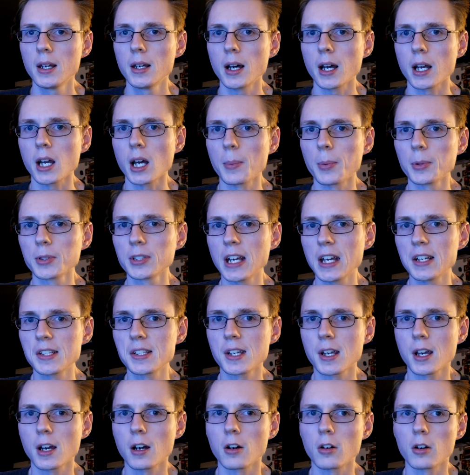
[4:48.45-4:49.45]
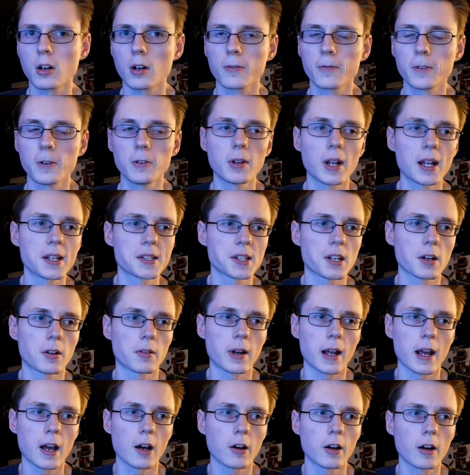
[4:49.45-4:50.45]
couple days ago, or a few days ago
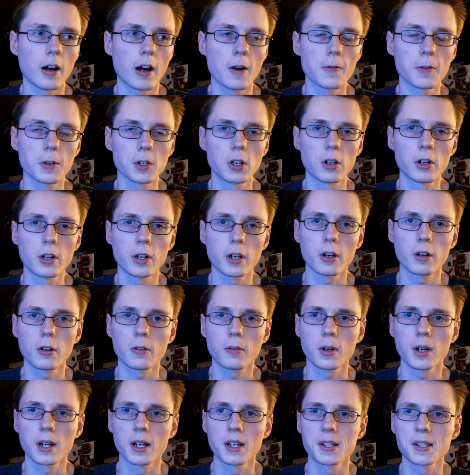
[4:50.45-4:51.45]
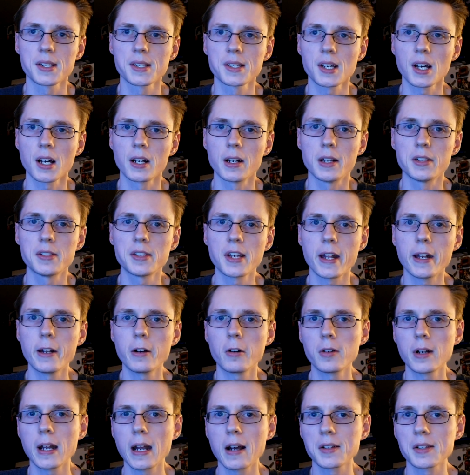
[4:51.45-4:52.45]
now, however long ago it was, Nintendo
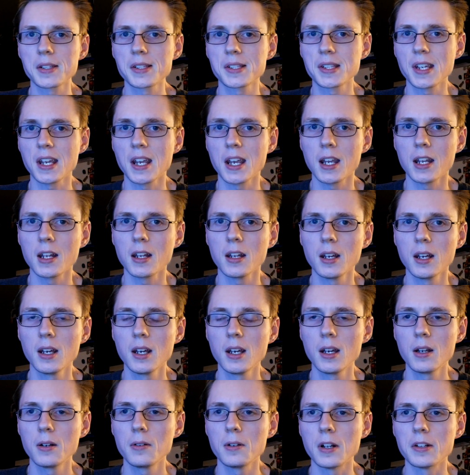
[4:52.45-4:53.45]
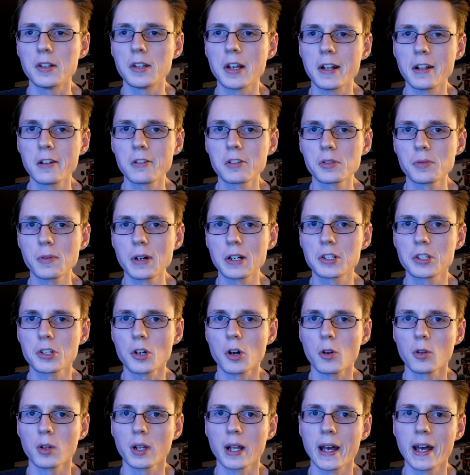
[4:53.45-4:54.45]
announced the Nintendo Switch
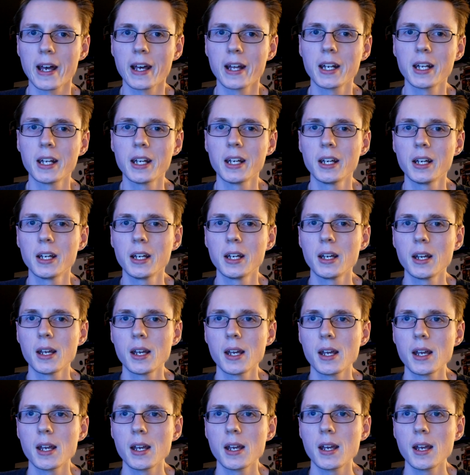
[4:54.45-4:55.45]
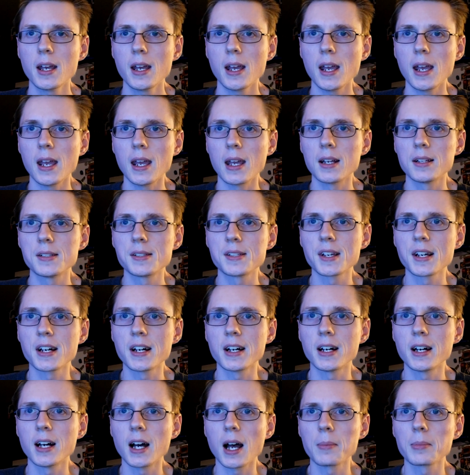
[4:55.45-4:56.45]
OLED, and
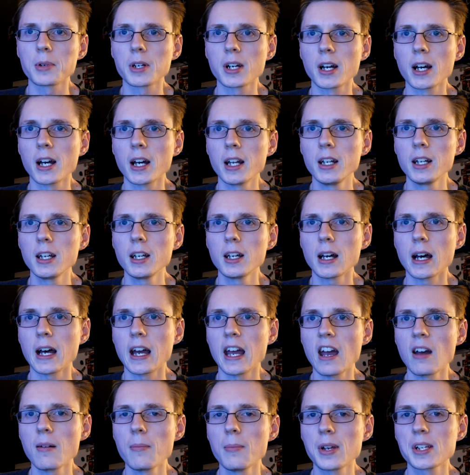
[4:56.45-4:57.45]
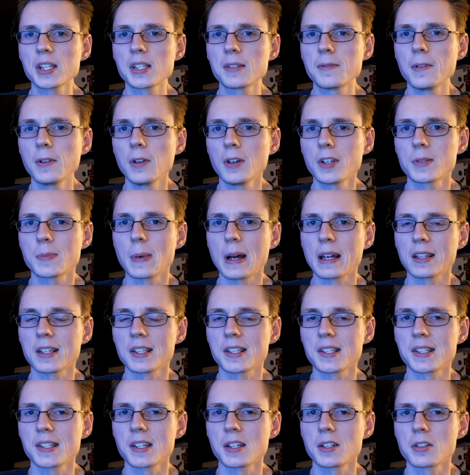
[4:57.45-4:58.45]
I have mixed feelings about
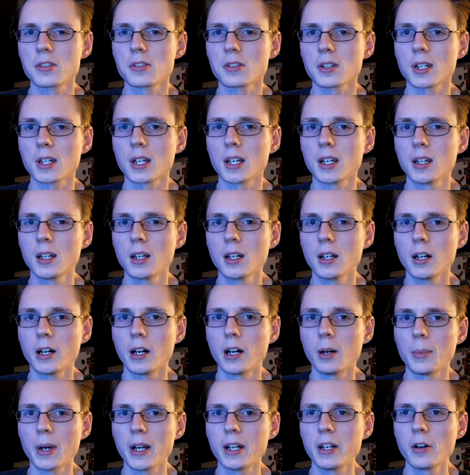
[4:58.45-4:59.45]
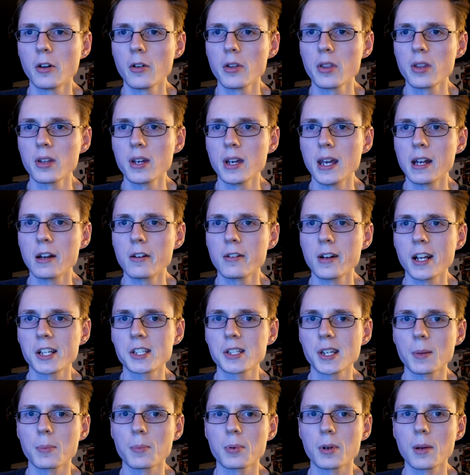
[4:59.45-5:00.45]
this essentially. I know the internet's
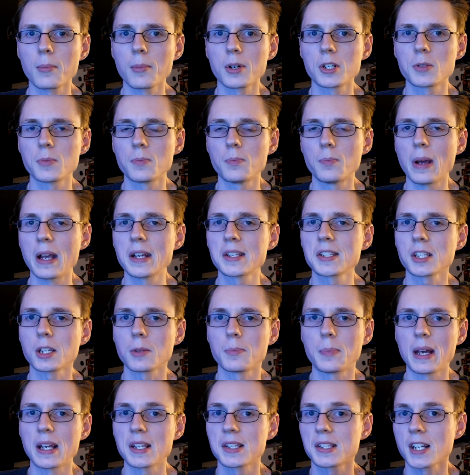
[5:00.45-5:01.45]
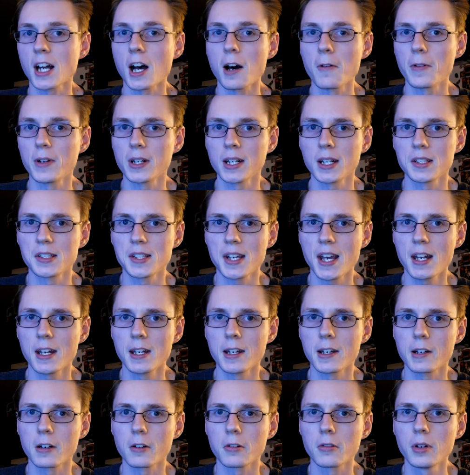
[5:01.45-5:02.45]
like pretty much basically pissed off at
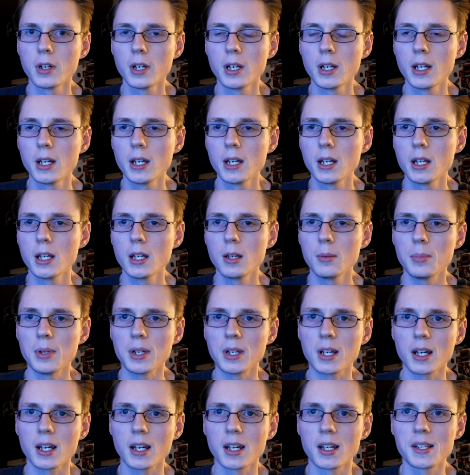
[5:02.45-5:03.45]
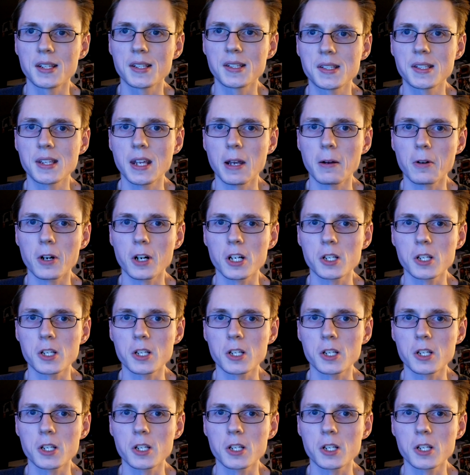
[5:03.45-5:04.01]
Nintendo because they were